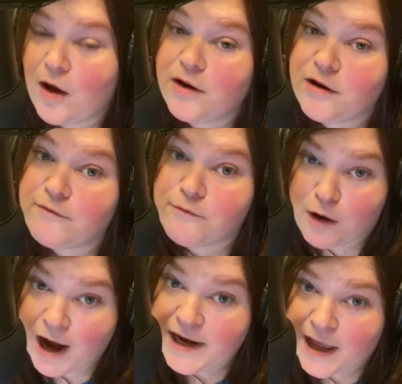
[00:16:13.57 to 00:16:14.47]
on a
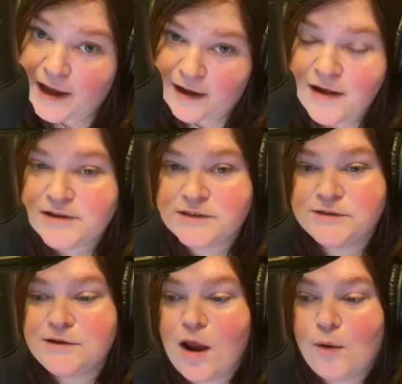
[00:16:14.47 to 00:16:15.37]
Friday
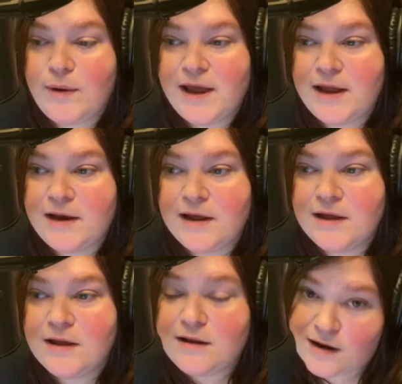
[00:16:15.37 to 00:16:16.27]
when
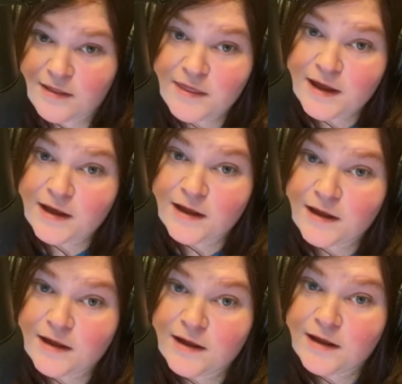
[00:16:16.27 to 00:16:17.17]
nothing